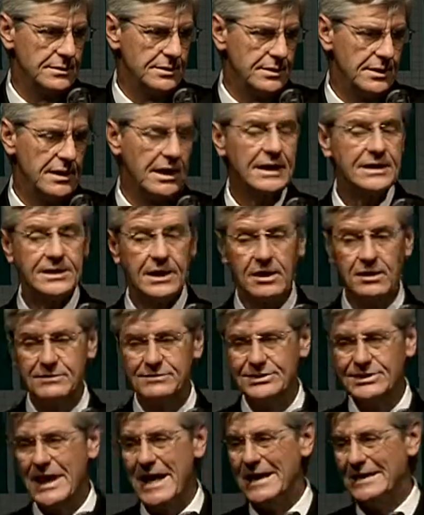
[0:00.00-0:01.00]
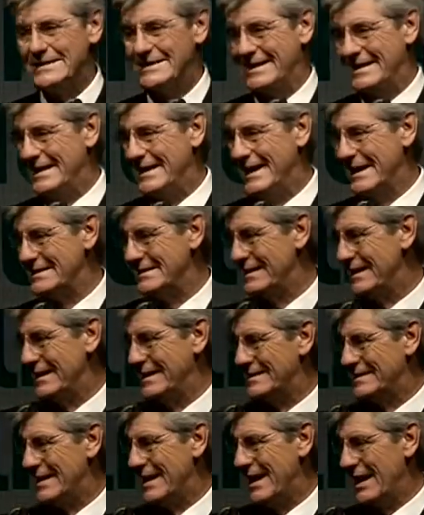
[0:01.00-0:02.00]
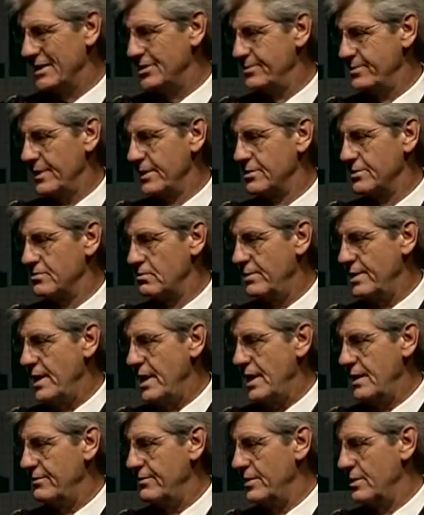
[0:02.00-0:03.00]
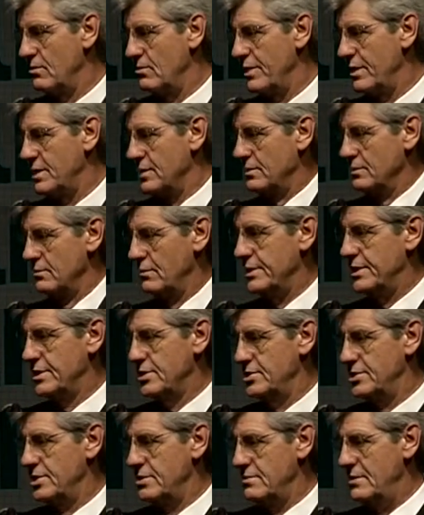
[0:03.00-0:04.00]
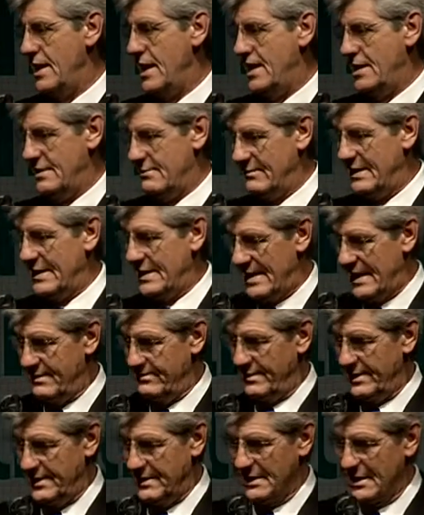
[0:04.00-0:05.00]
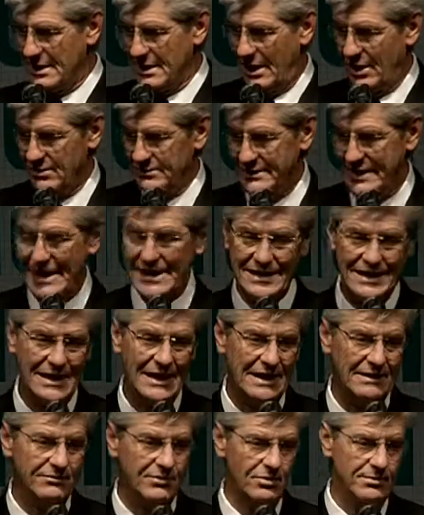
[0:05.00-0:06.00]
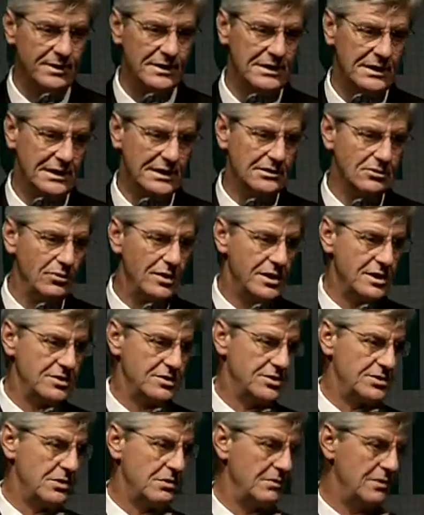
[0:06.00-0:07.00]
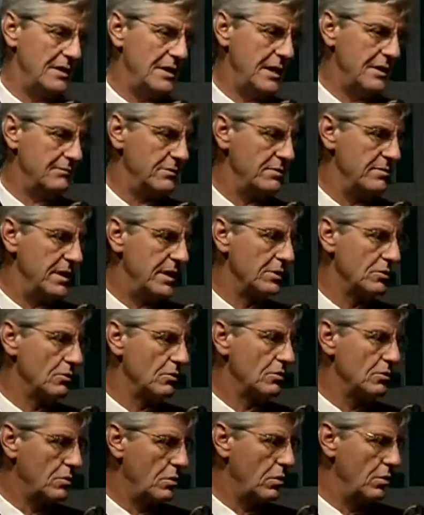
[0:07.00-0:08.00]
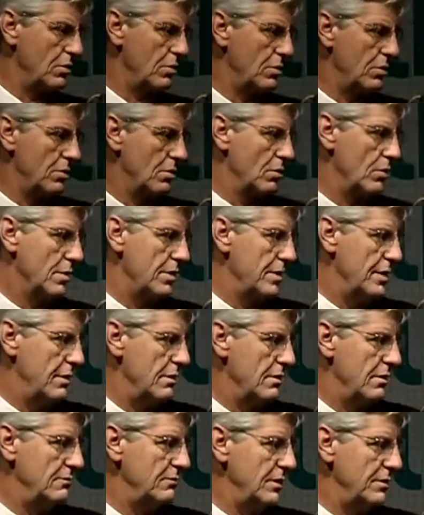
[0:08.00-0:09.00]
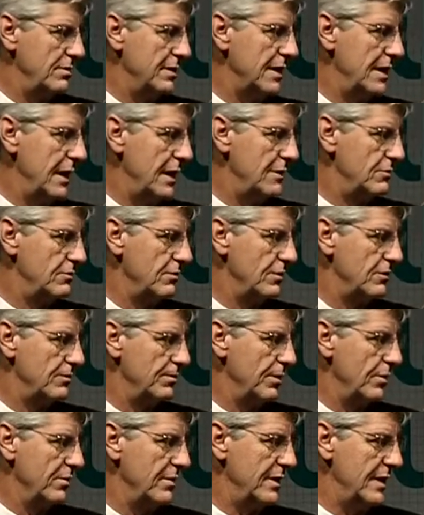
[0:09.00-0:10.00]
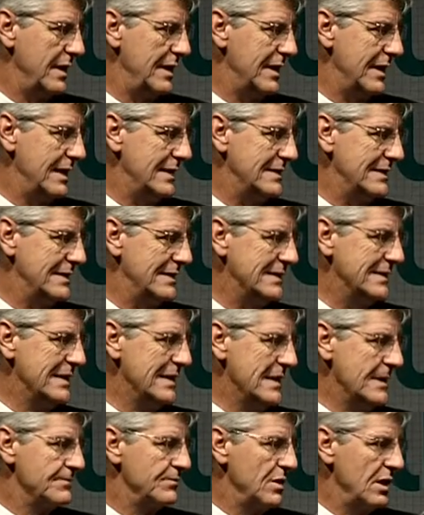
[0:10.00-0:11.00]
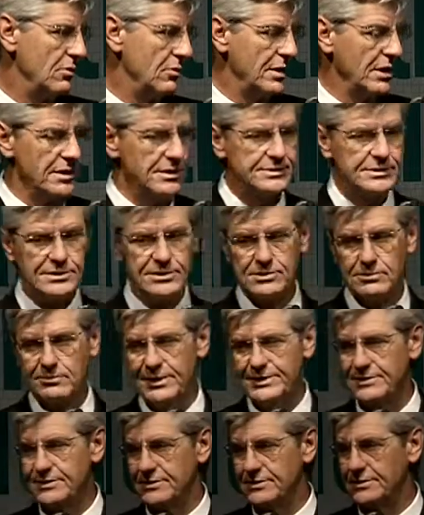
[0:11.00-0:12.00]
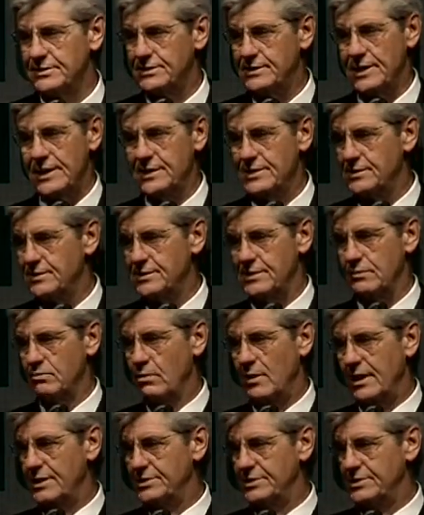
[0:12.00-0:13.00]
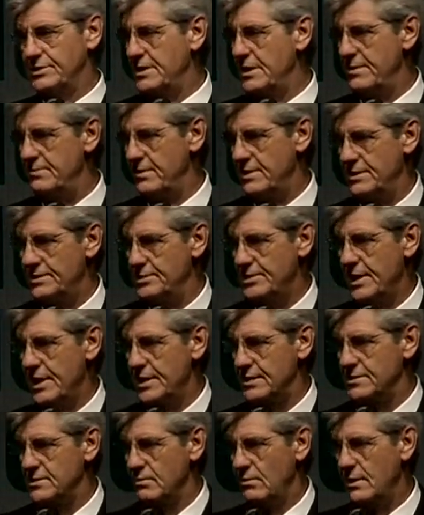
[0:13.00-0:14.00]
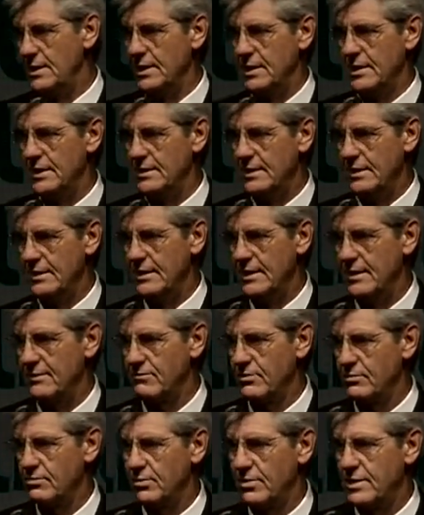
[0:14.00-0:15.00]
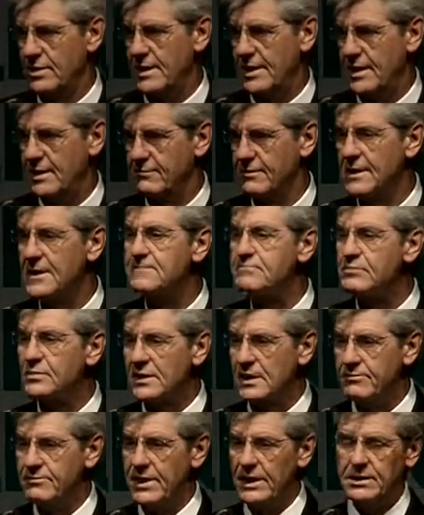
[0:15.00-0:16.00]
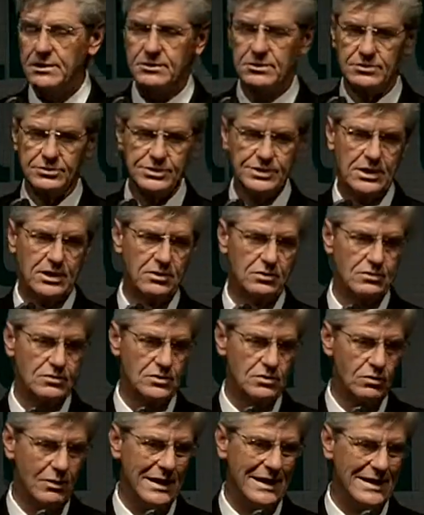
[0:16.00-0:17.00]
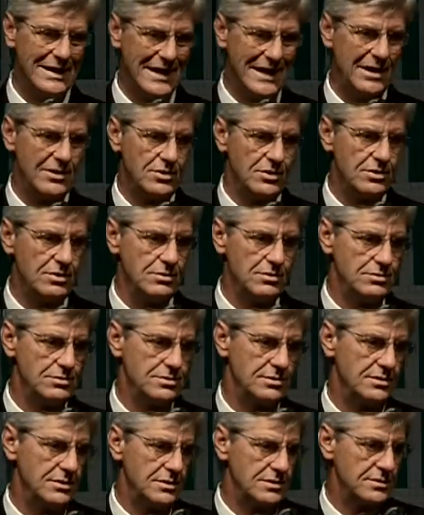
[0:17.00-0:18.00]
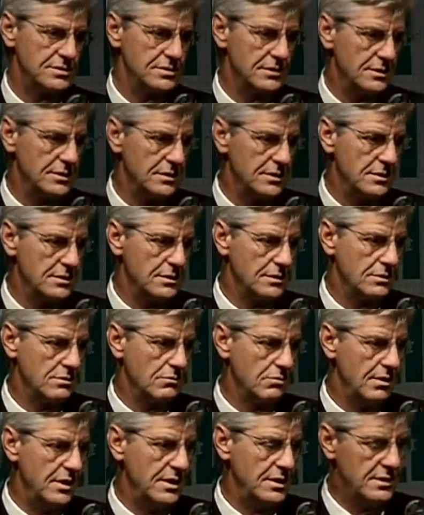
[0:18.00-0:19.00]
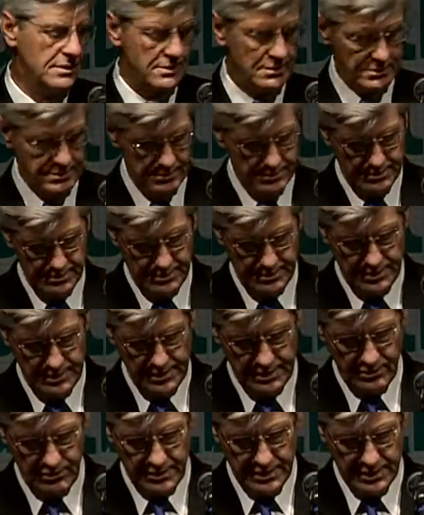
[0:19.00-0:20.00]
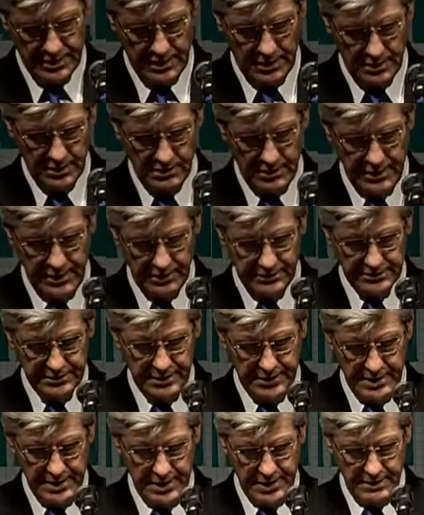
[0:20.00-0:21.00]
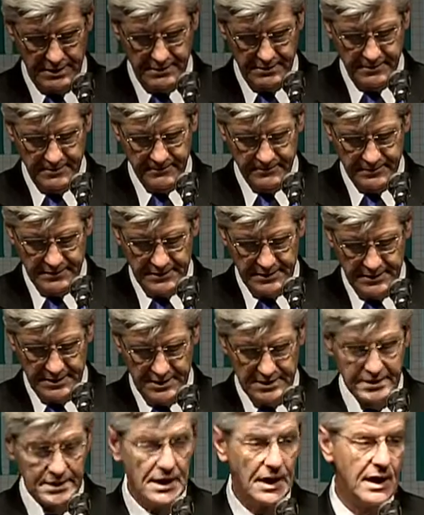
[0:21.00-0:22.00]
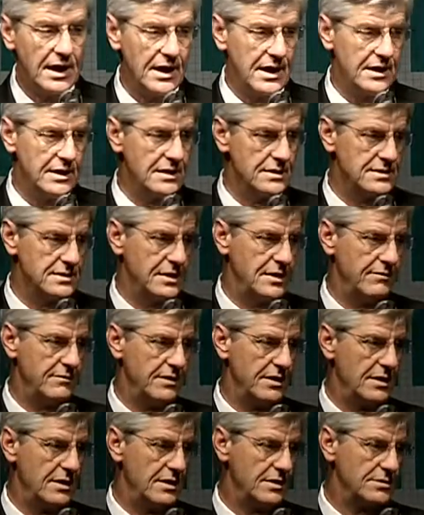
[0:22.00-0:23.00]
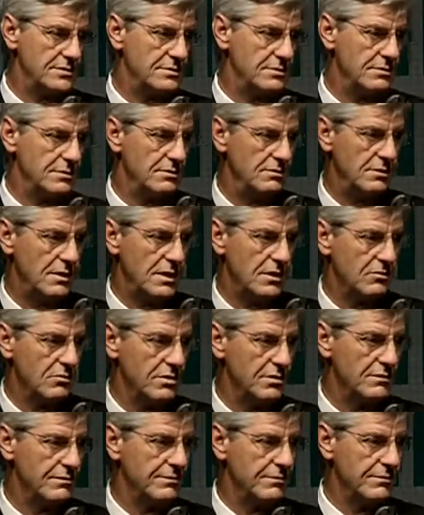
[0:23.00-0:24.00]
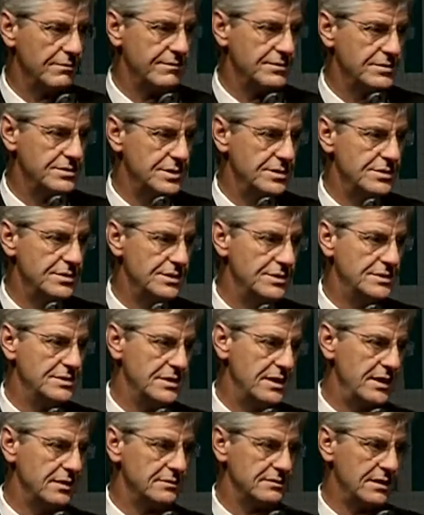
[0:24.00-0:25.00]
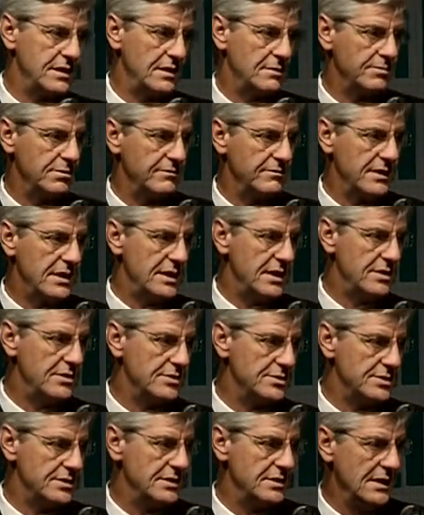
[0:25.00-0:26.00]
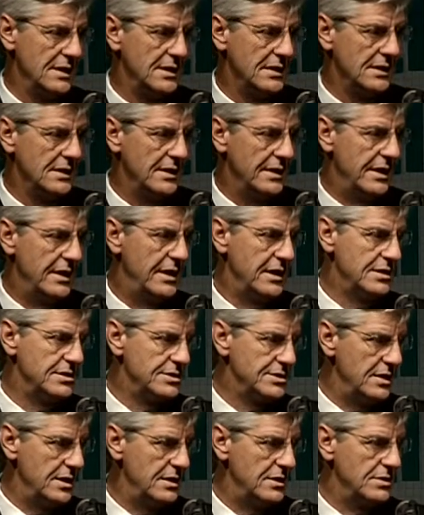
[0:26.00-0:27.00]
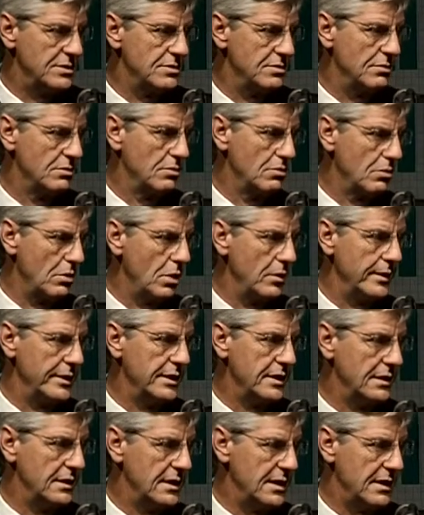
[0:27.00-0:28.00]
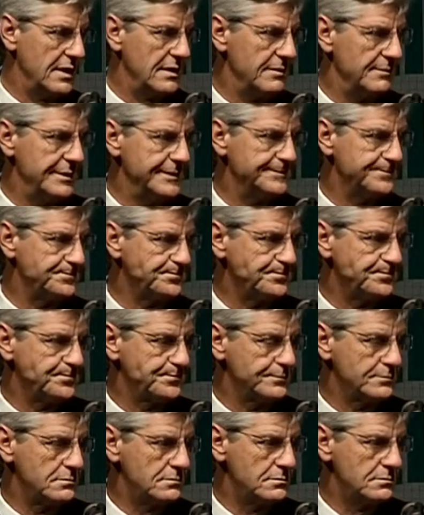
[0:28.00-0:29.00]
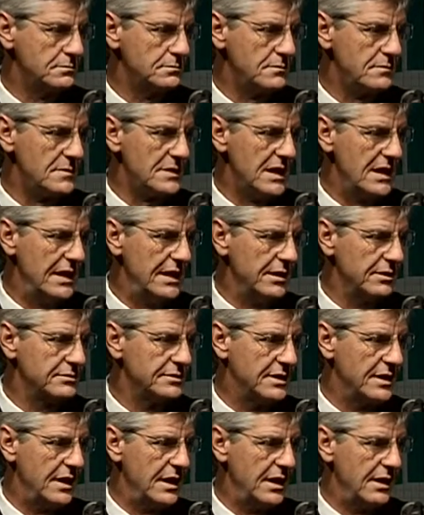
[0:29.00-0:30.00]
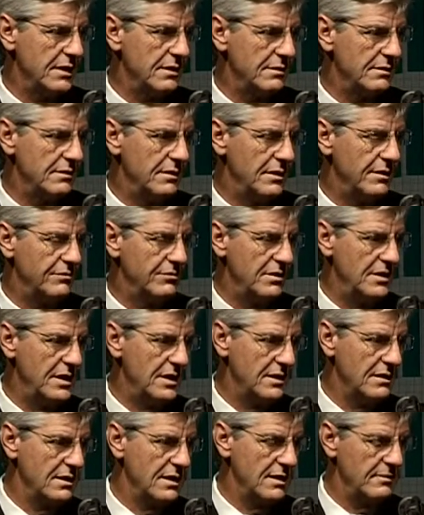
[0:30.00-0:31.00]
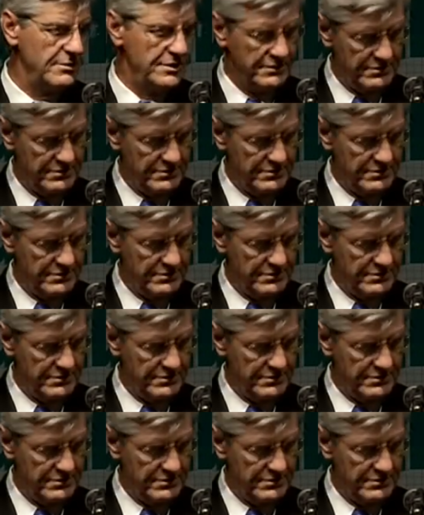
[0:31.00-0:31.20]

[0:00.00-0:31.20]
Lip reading: And I thought of Jackson, and I said, as the hospitals we have here, we can do that. It may not be on that level, but we can certainly have a medical corridor here. And we began to explore that idea. Then we looked at the rest of the state and said, why just keep it in Jackson? Why not let everyone have medical zones? Why not use this great thing we call health care that God has given us through our wonderful physicians and healthcare providers, and extend it to a growing economy? Healthcare is an economic